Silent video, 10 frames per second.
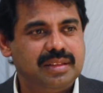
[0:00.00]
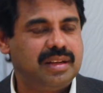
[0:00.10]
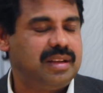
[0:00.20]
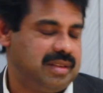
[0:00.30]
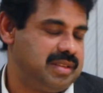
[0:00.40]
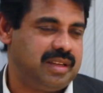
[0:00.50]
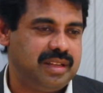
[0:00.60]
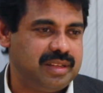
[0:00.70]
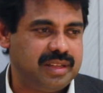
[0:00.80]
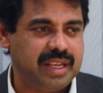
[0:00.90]
That,
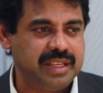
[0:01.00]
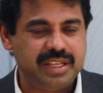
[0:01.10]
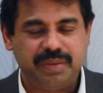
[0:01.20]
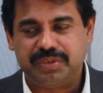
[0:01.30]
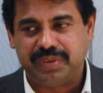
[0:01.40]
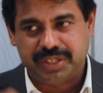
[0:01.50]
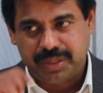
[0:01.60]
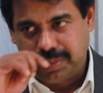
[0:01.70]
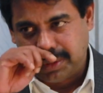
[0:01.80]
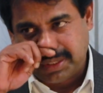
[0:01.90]
the King James
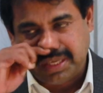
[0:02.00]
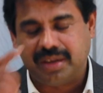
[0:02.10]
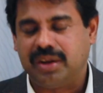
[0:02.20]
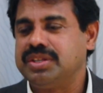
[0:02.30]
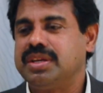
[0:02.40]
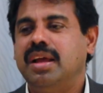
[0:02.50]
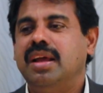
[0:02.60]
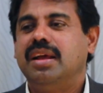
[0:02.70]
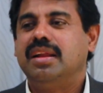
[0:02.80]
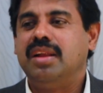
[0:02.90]
Version puts it across,
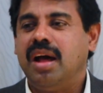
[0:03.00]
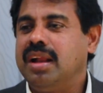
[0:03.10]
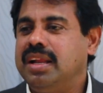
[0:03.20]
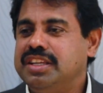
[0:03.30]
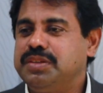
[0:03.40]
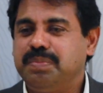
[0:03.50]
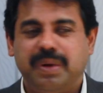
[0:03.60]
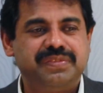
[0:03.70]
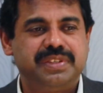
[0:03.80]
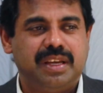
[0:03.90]
knowledge
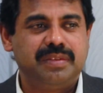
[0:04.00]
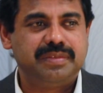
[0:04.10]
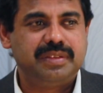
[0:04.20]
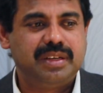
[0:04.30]
puffs up.